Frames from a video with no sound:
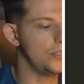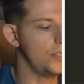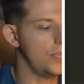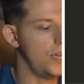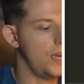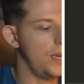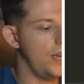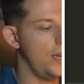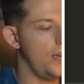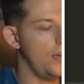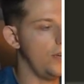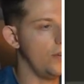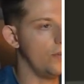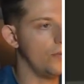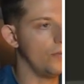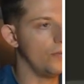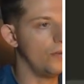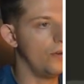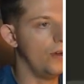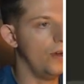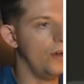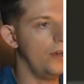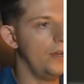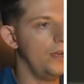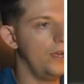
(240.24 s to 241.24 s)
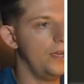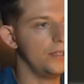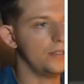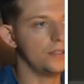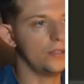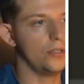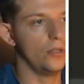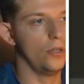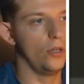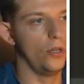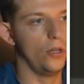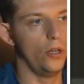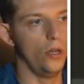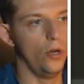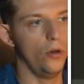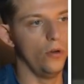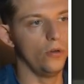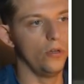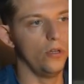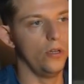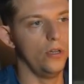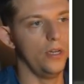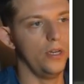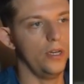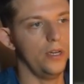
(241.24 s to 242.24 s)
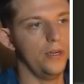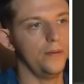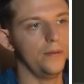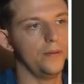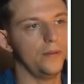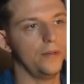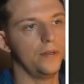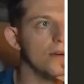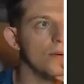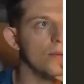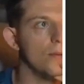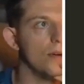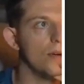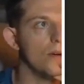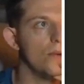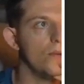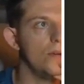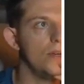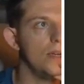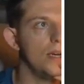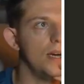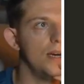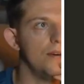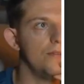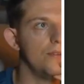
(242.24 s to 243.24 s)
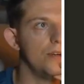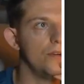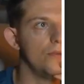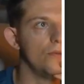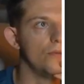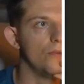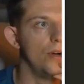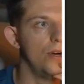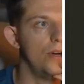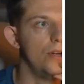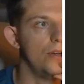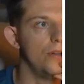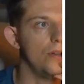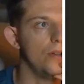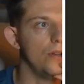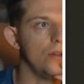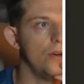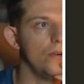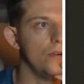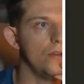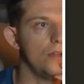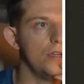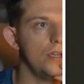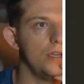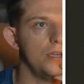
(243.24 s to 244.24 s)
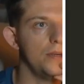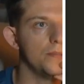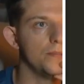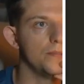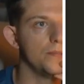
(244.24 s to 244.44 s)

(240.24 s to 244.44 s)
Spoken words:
say run it locally. We're going to have it run locally.